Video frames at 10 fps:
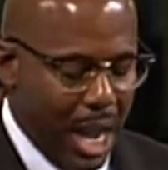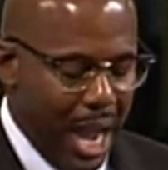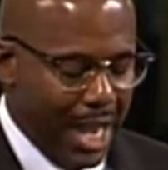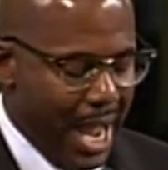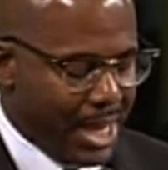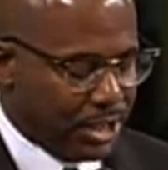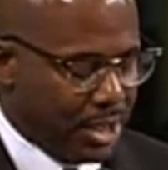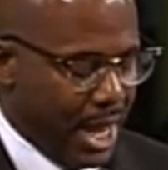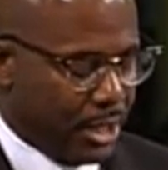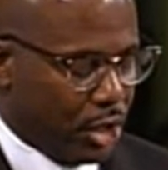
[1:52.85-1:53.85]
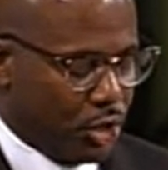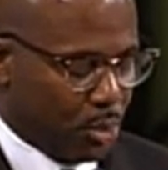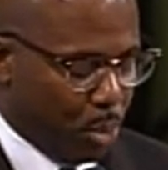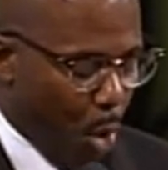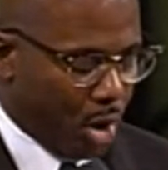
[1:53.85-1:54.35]
I ask that you
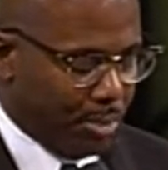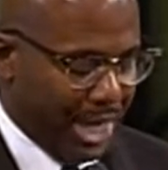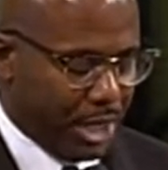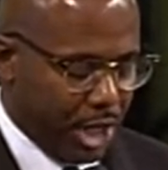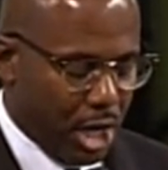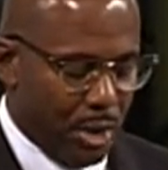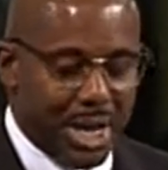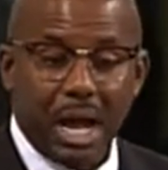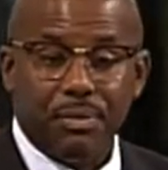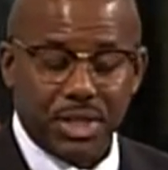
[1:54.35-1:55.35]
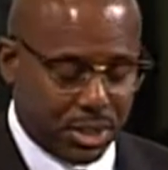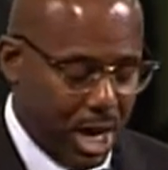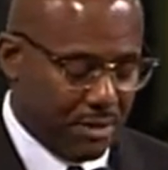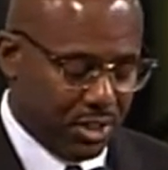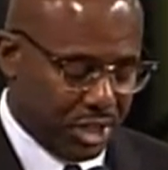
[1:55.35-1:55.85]
support me in carrying out this
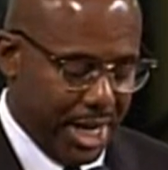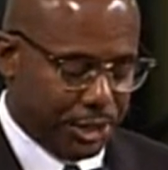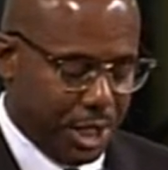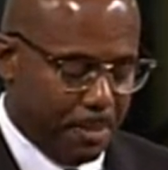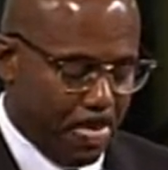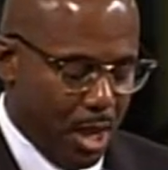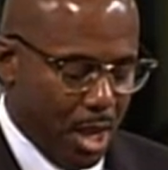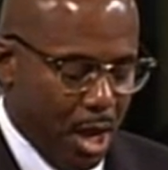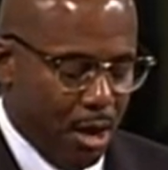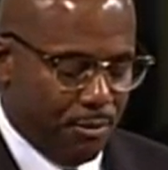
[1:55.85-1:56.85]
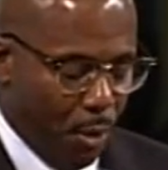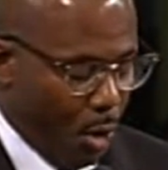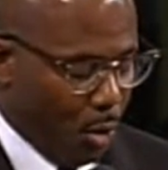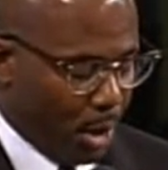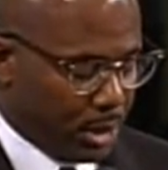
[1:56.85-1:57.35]
conversation
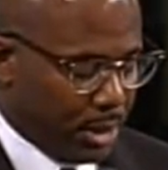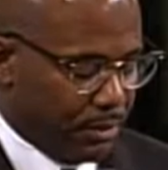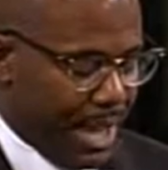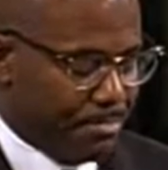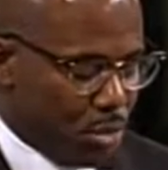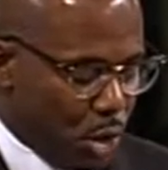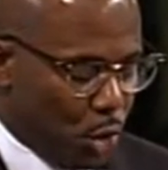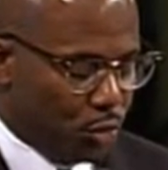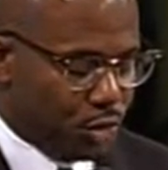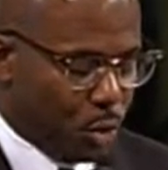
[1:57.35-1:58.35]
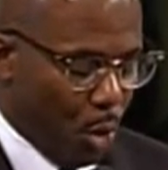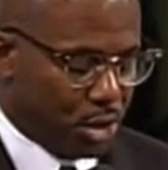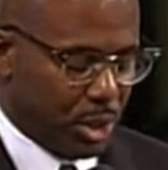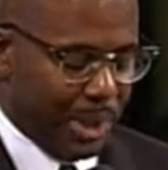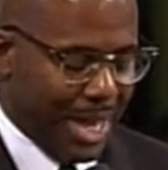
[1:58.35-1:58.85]
forward that moves
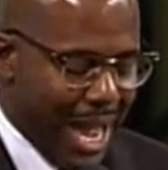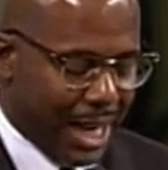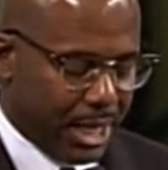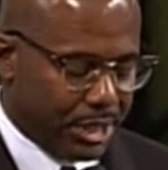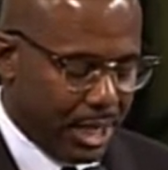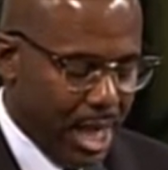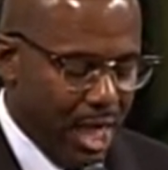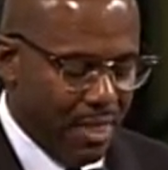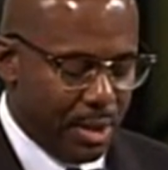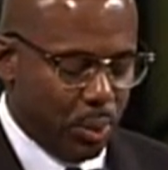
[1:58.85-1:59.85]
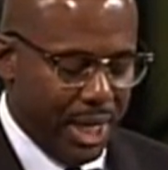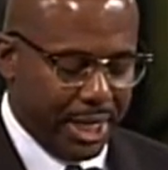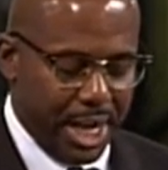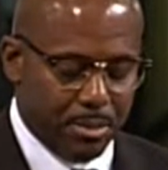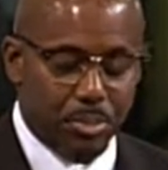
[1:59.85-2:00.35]
towards a reality that we
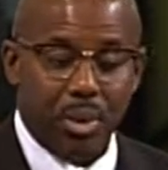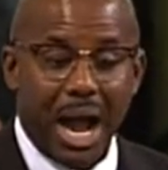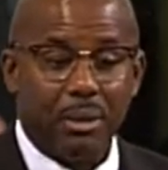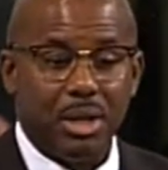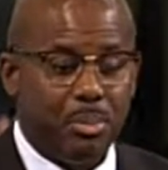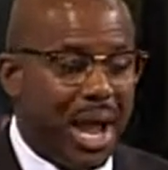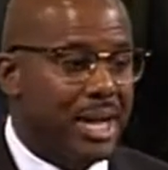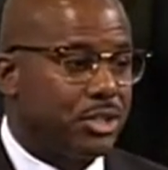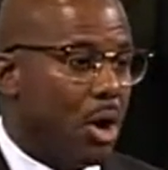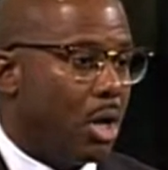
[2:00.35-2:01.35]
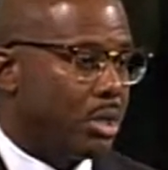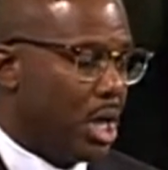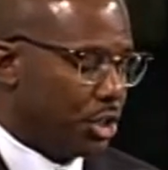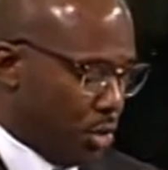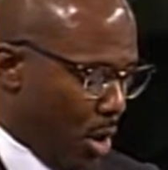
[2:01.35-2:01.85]
can proudly pass on
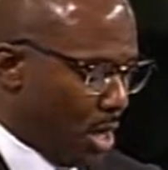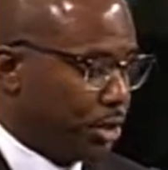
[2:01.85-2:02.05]
to our